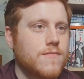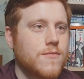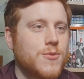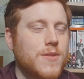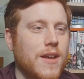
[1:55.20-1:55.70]

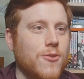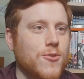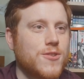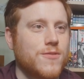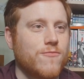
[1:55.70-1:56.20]
What's with that
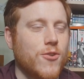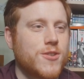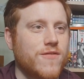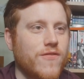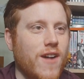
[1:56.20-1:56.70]
lush
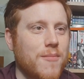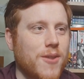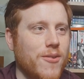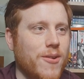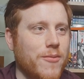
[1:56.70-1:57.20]
Russian vibe
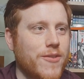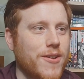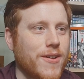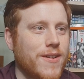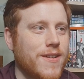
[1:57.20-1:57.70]
going on with her?